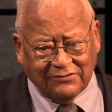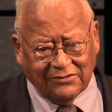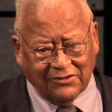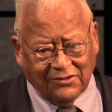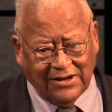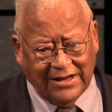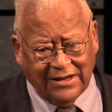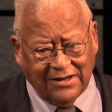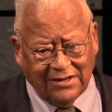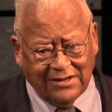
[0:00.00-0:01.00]
So
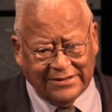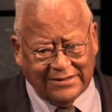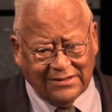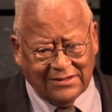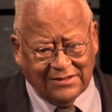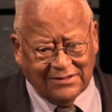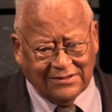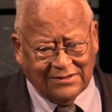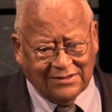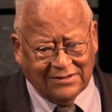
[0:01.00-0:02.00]
I
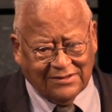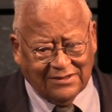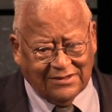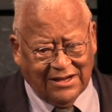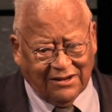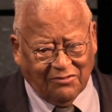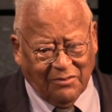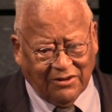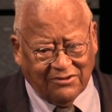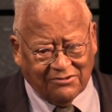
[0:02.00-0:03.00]
did not
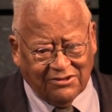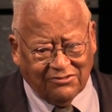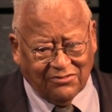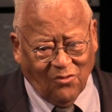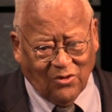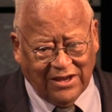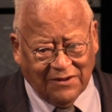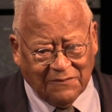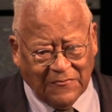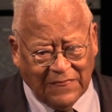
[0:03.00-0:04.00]
expect to reach 40.
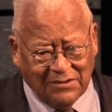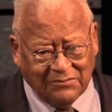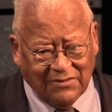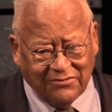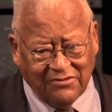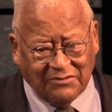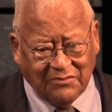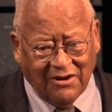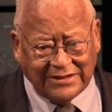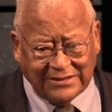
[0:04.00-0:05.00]
My friend
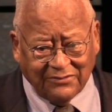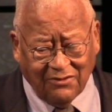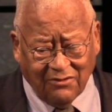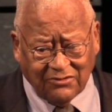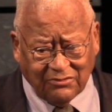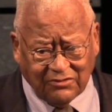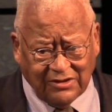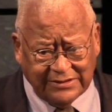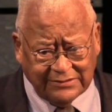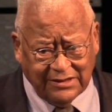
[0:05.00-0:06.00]
Martin, of course, was
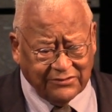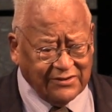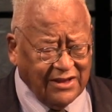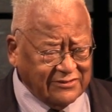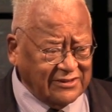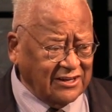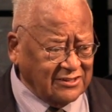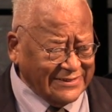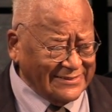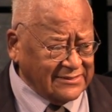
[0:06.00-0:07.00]
killed, assassinated
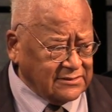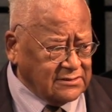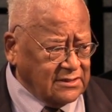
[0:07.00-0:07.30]
here.